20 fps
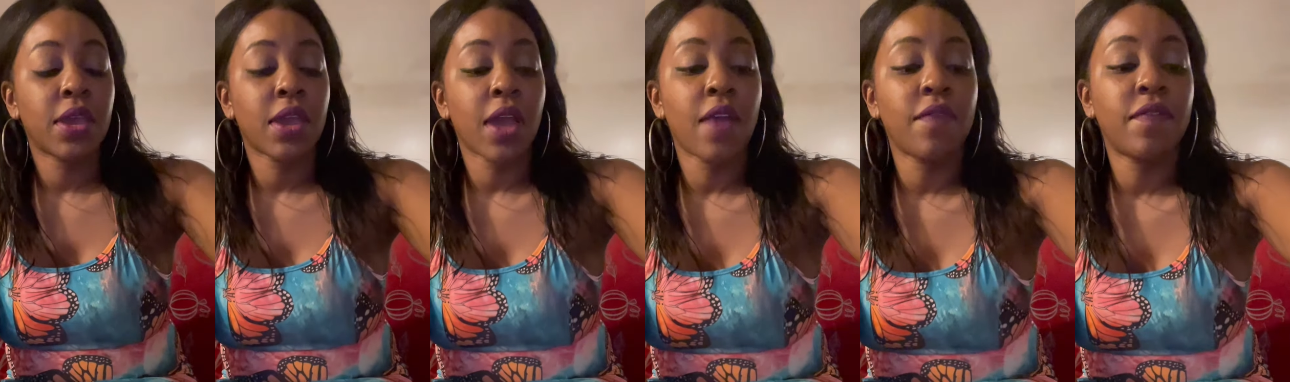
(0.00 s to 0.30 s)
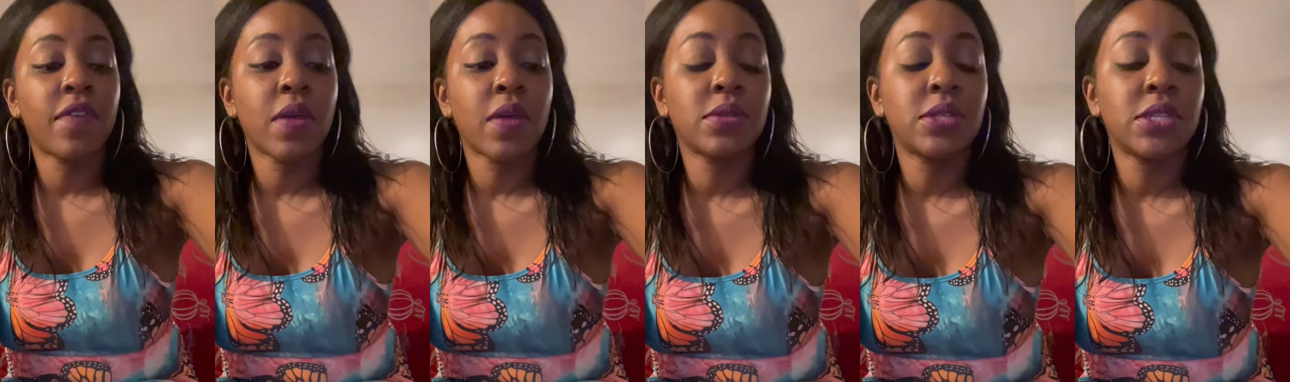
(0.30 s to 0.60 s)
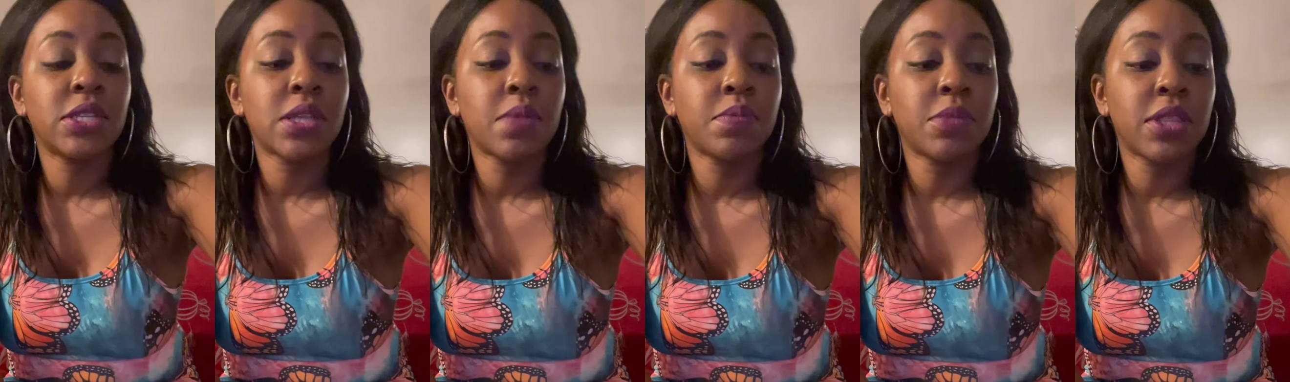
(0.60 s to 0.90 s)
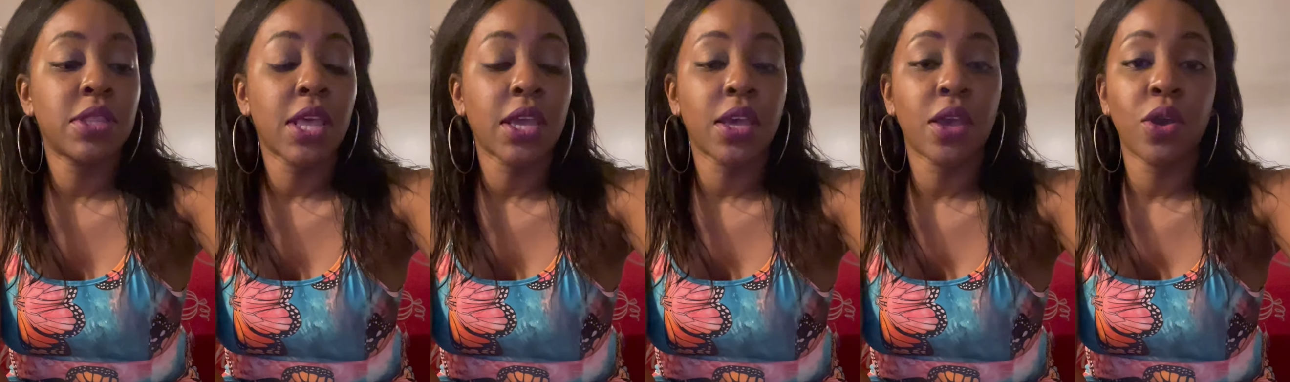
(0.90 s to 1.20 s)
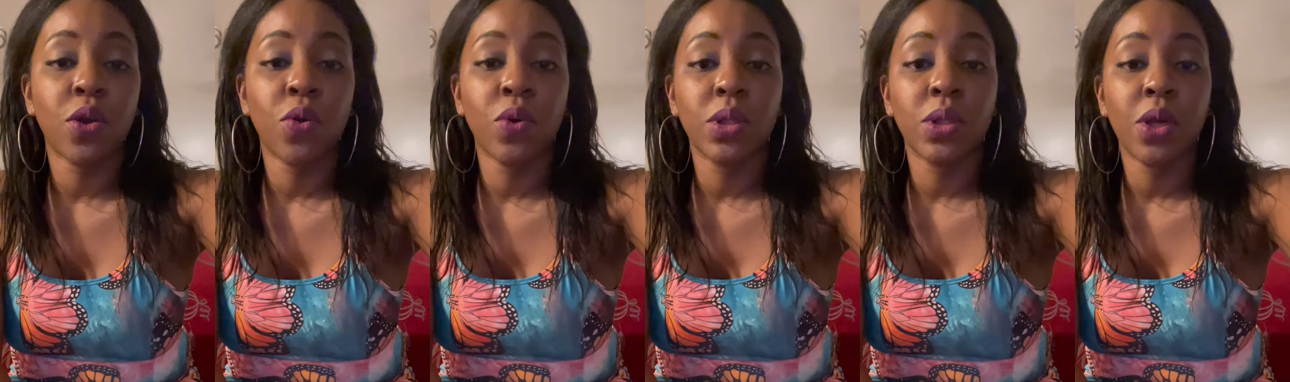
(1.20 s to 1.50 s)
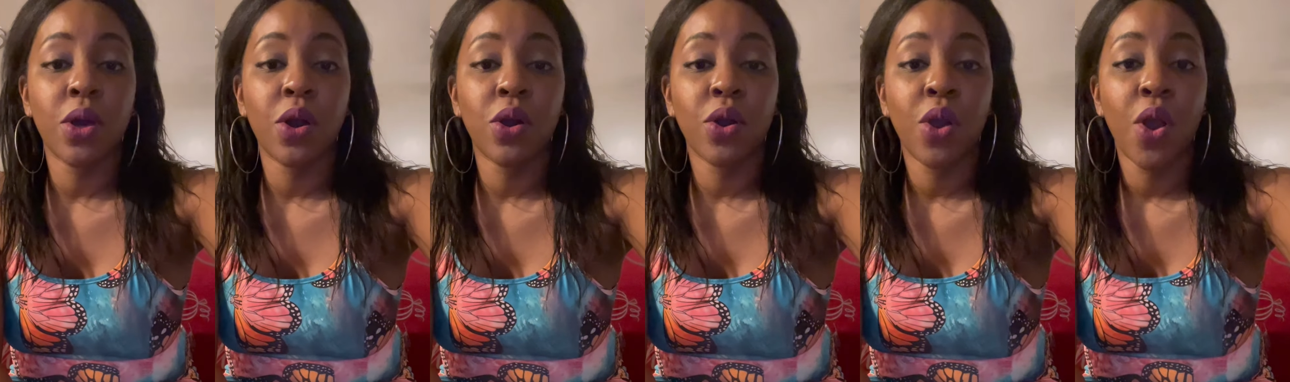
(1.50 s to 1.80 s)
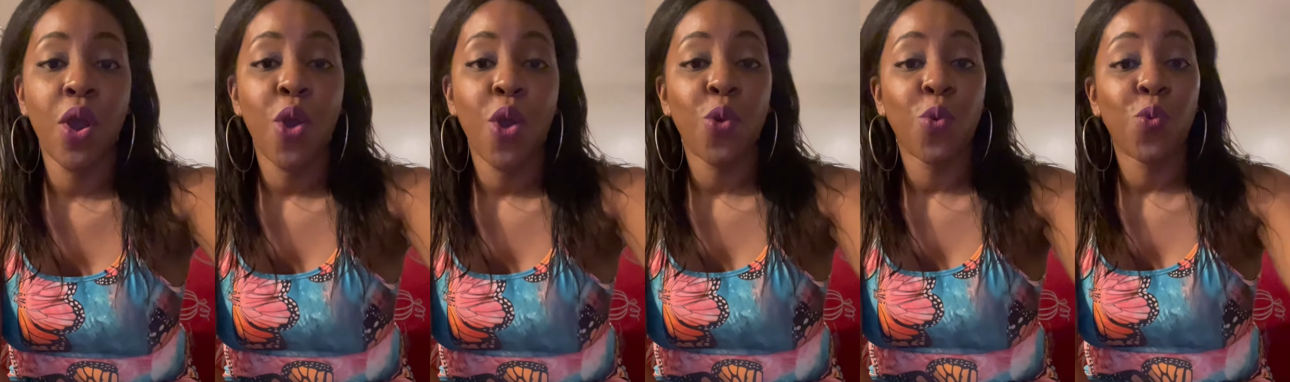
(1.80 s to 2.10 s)
I found something that can go along
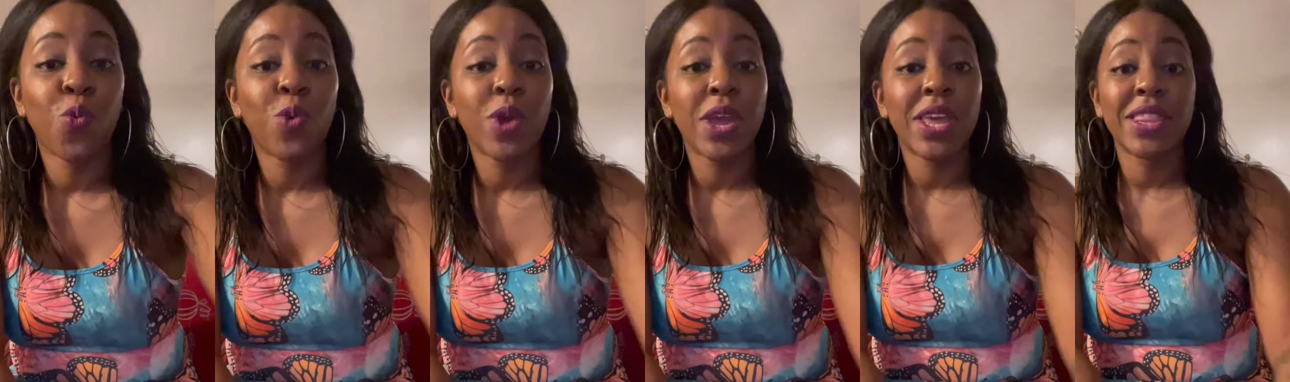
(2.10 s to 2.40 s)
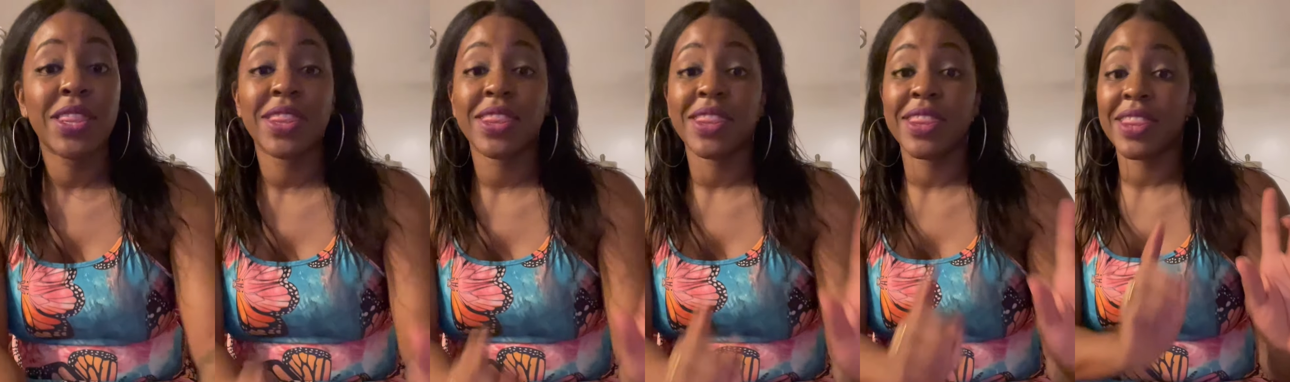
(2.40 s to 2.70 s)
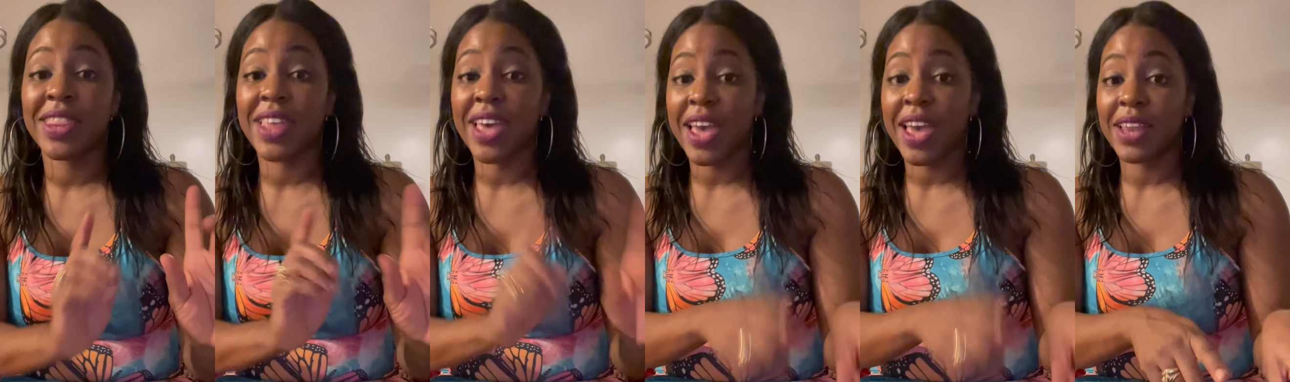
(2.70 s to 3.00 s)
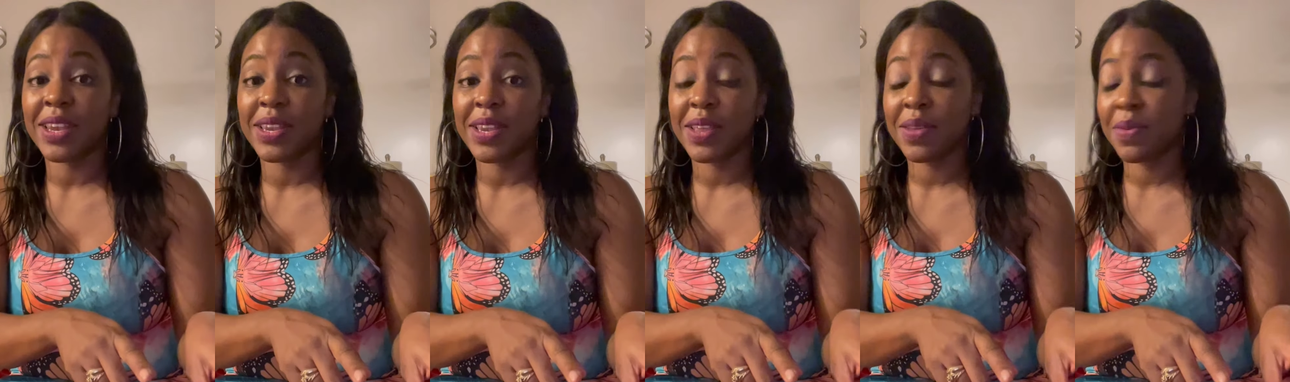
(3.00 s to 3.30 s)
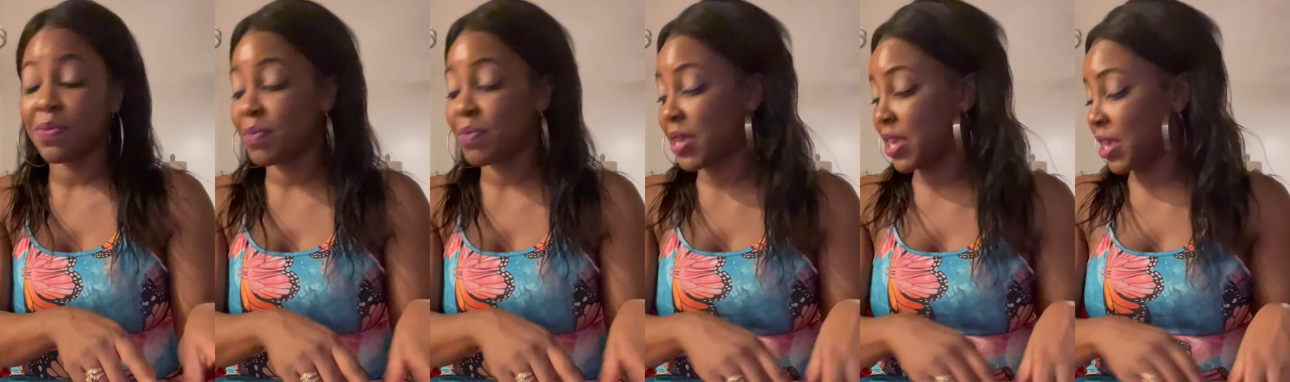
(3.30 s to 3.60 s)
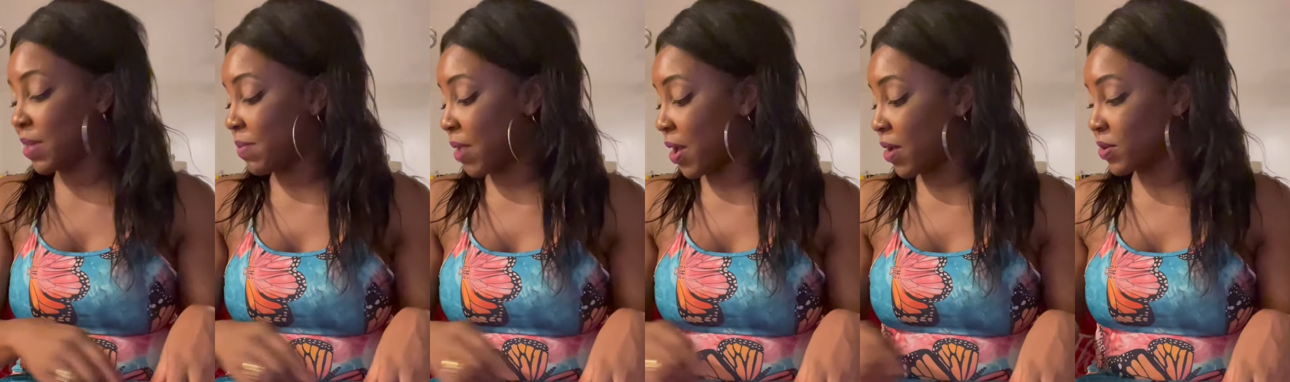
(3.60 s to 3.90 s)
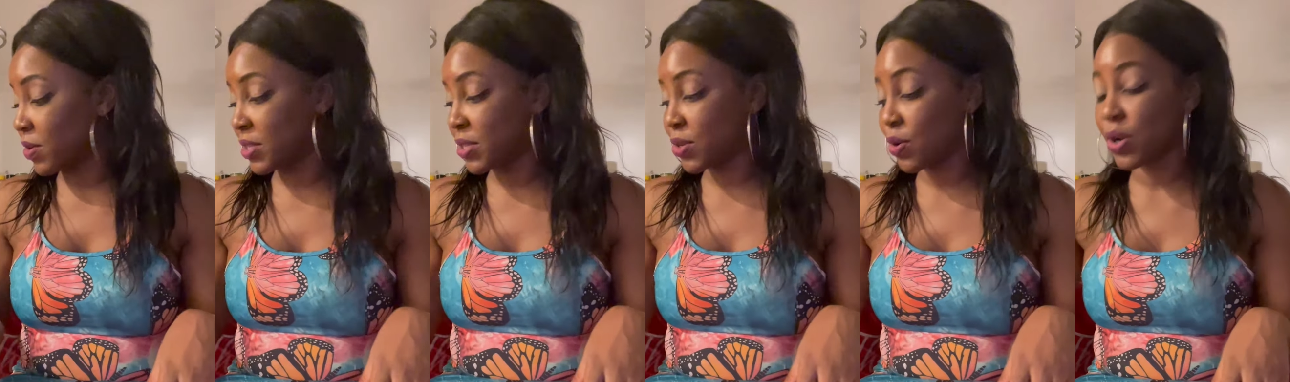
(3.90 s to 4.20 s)
with that Mickey
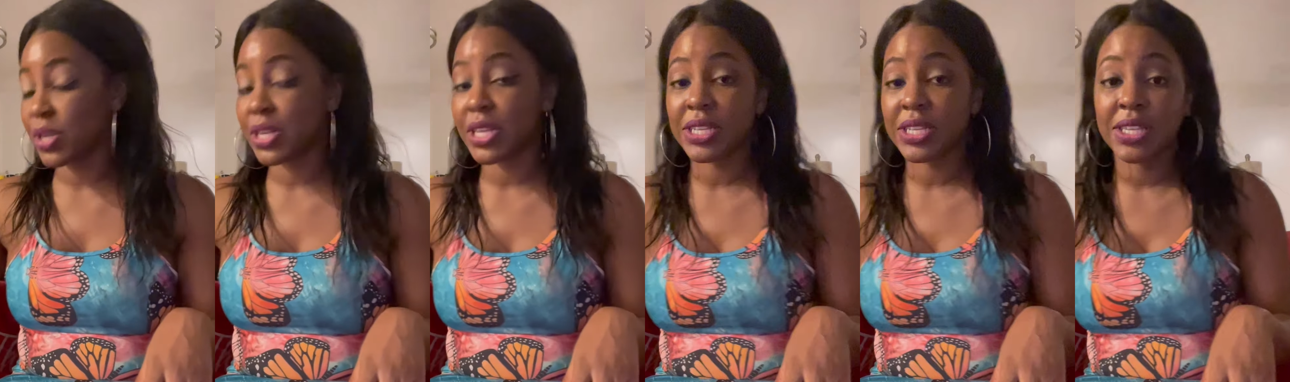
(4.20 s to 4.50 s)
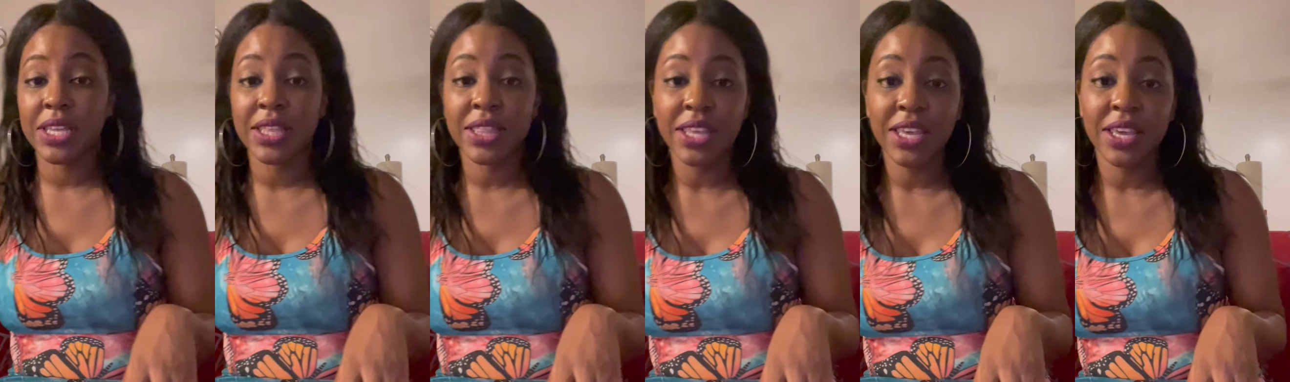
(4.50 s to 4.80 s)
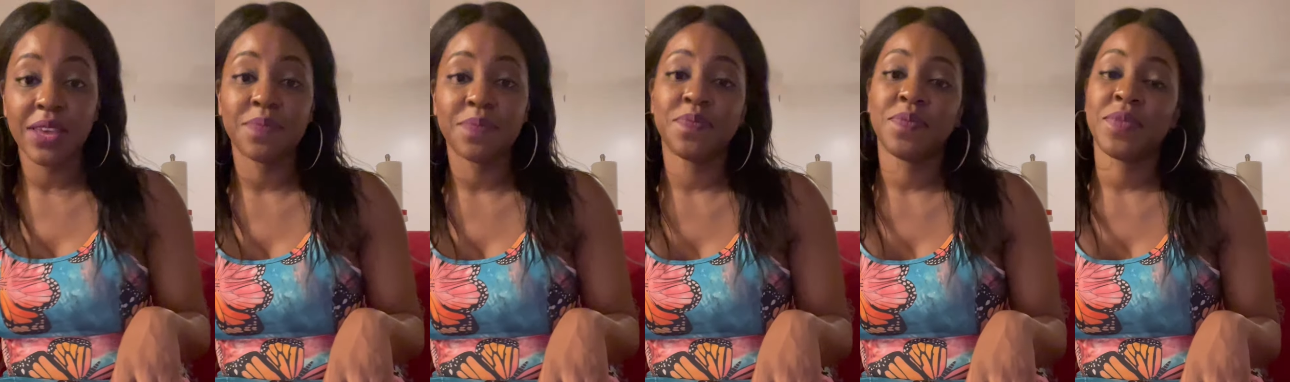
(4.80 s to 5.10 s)
Mouse or Disney theme.